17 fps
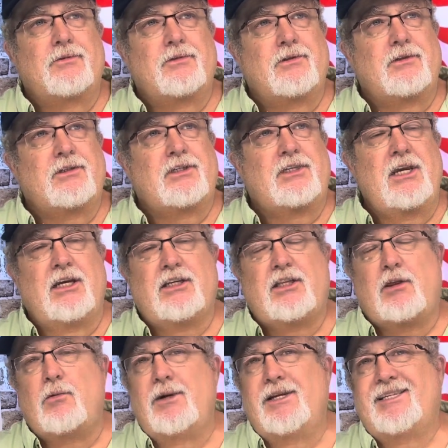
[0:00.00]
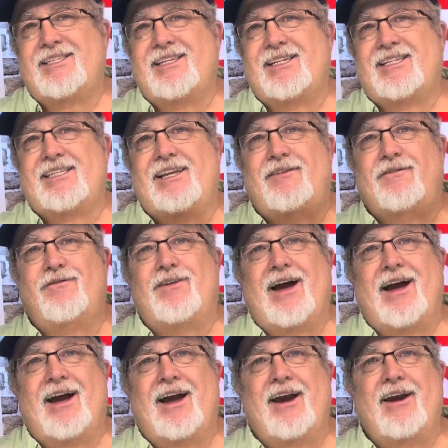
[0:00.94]
SIG
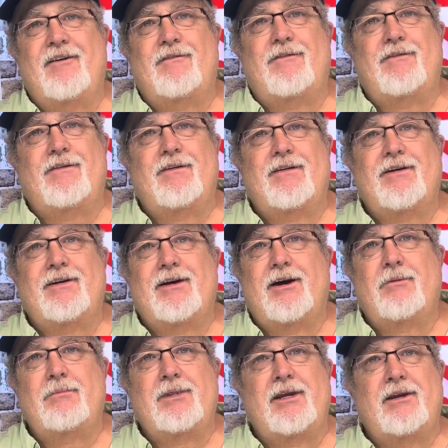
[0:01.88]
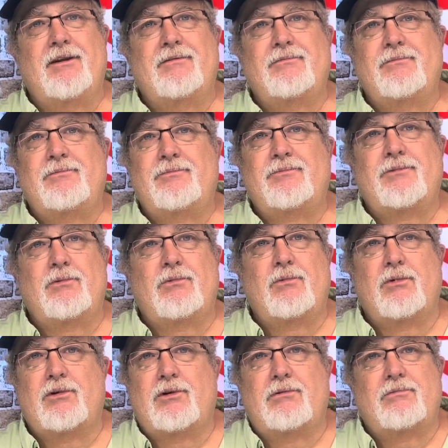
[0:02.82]
365. I mean,
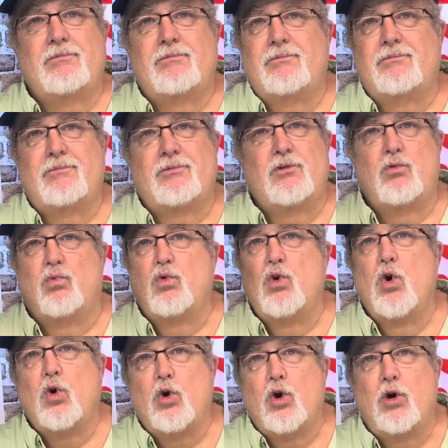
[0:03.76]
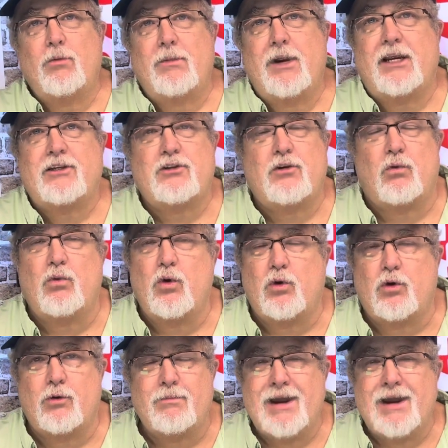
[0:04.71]
Ruger makes the Ruger